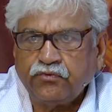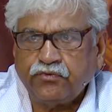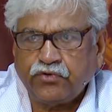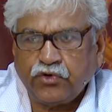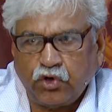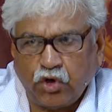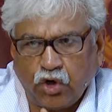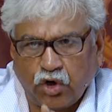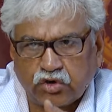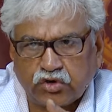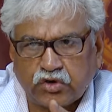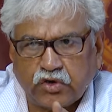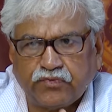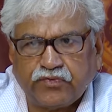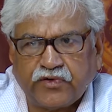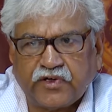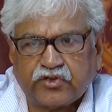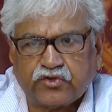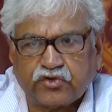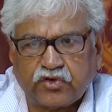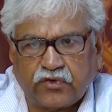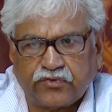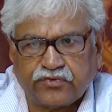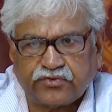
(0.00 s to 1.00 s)

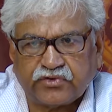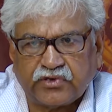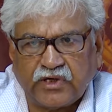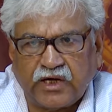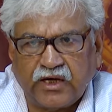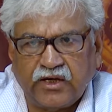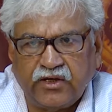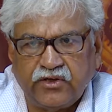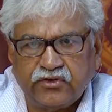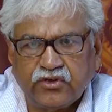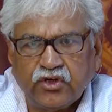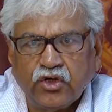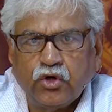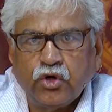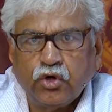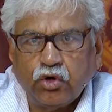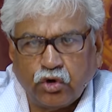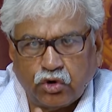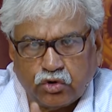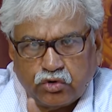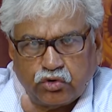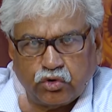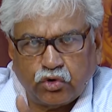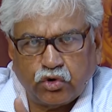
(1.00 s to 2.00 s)
philosophers of science
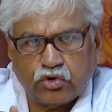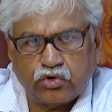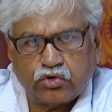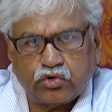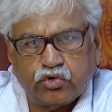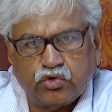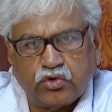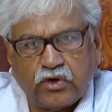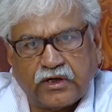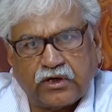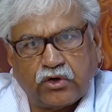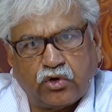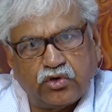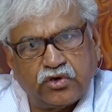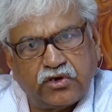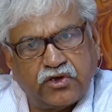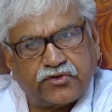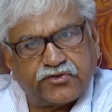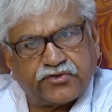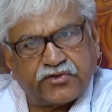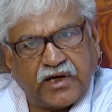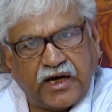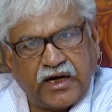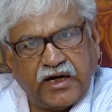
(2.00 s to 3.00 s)
or those who are on the
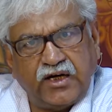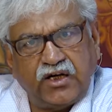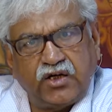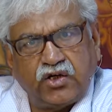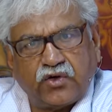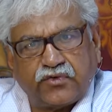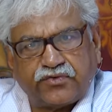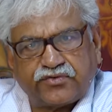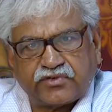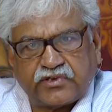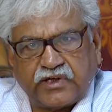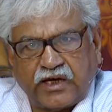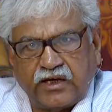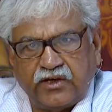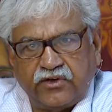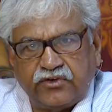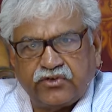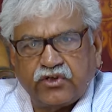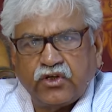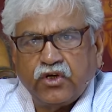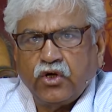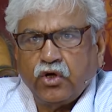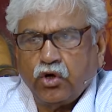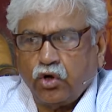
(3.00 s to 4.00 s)
side of science
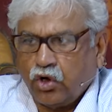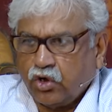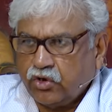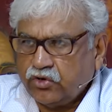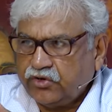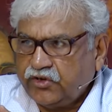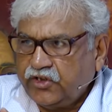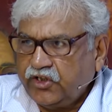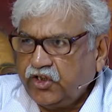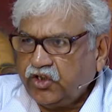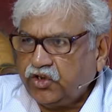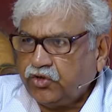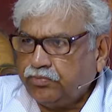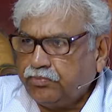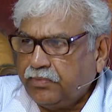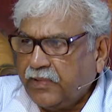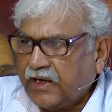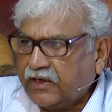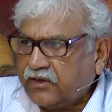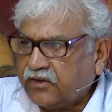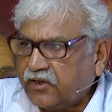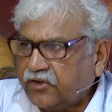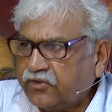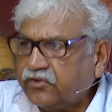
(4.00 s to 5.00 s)
on these
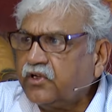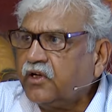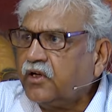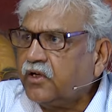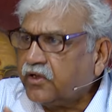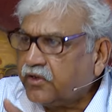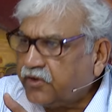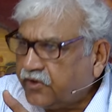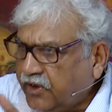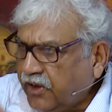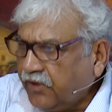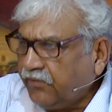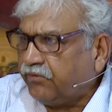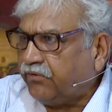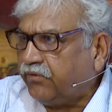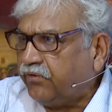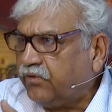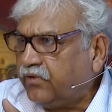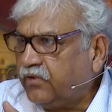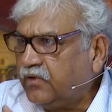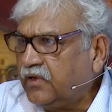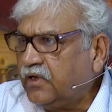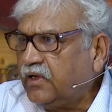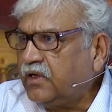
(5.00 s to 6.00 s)
matters give.
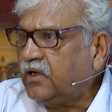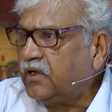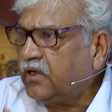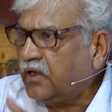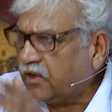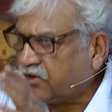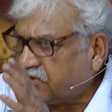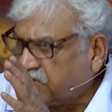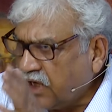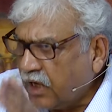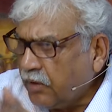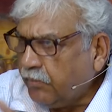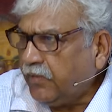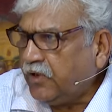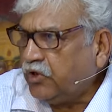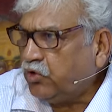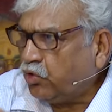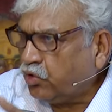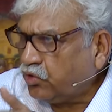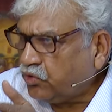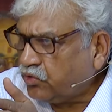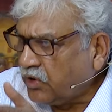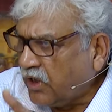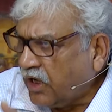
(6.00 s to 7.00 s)
Examine
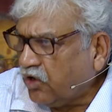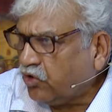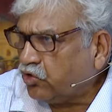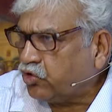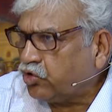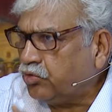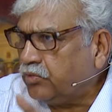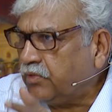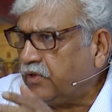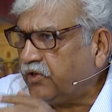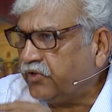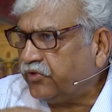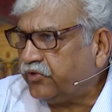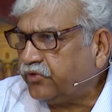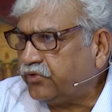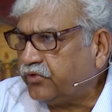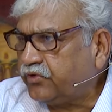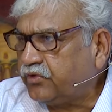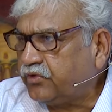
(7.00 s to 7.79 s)
those arguments.